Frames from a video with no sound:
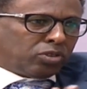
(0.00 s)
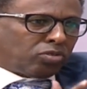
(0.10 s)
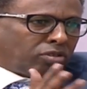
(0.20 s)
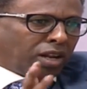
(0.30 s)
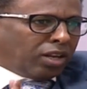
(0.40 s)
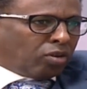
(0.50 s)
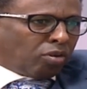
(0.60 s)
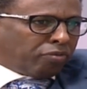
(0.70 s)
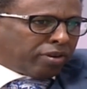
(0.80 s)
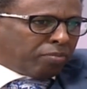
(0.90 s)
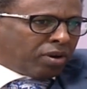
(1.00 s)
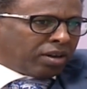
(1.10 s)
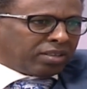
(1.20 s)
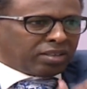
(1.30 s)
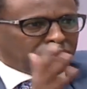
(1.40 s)
It's not a legal
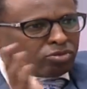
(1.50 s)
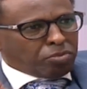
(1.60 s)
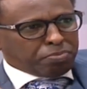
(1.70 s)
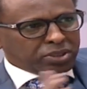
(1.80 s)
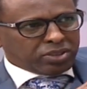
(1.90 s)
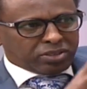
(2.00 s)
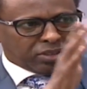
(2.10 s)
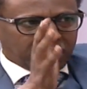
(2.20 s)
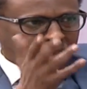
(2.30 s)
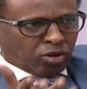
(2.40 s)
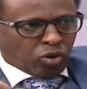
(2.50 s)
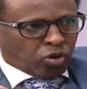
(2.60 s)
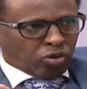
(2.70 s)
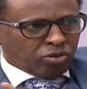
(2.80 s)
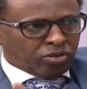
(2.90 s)
framework. It has no basis in
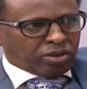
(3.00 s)
law.